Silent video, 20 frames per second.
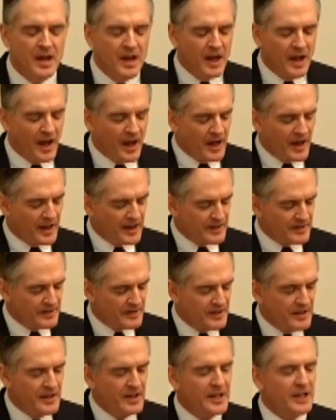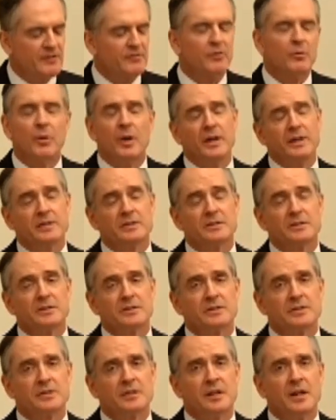And if
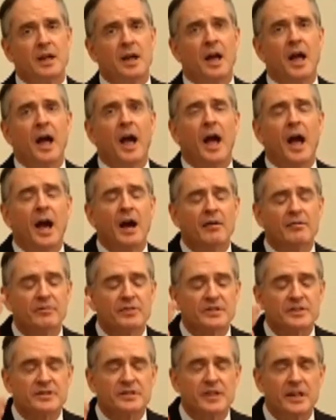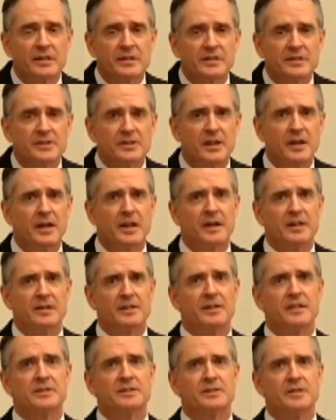whites have set aside
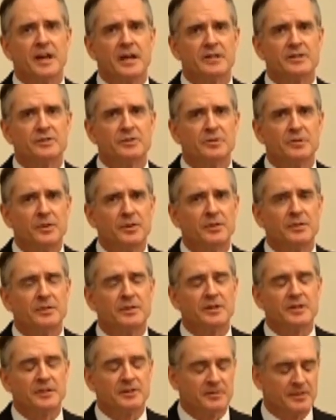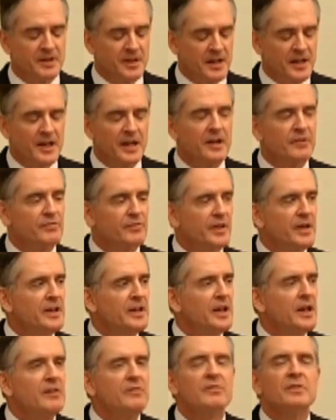this natural loyalty, if they
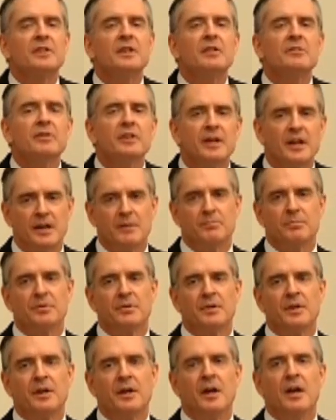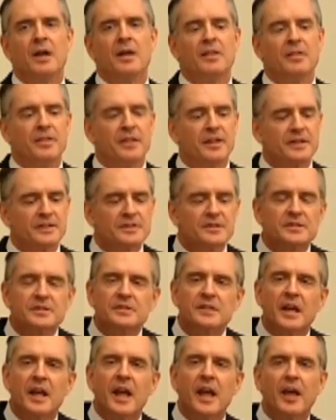have given up this
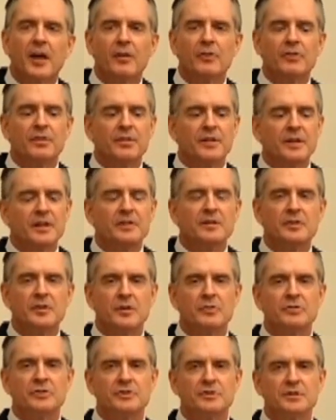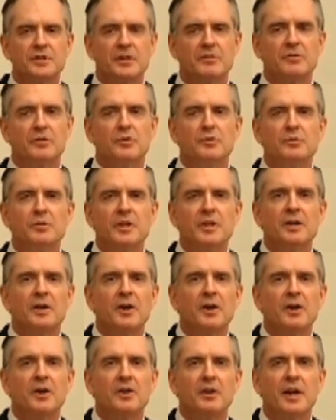healthy notion of who they
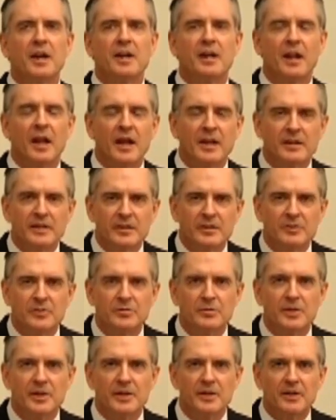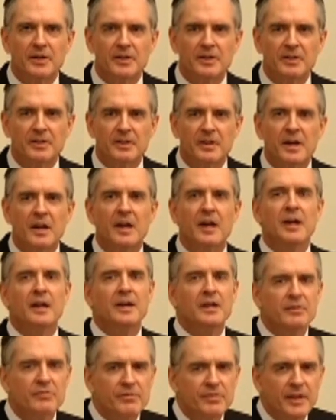are and liking who they are,
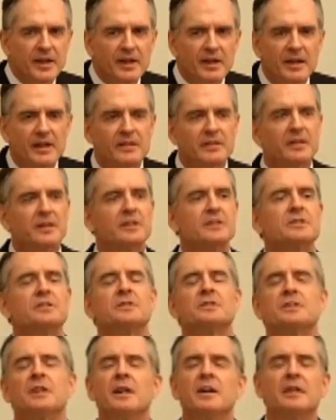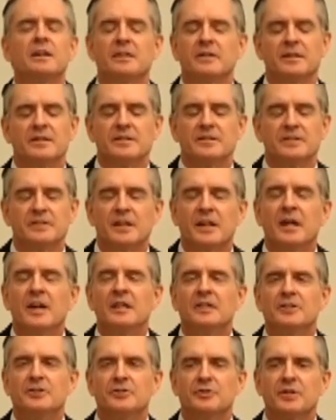if they let their societies
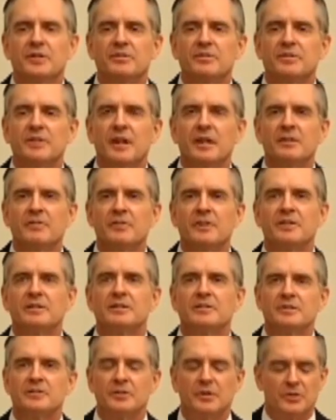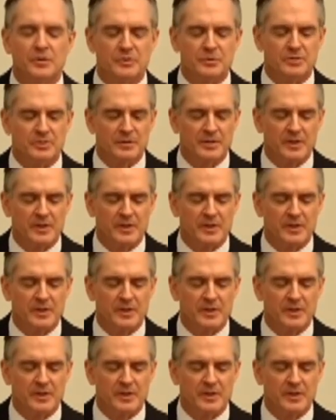drift out of their control,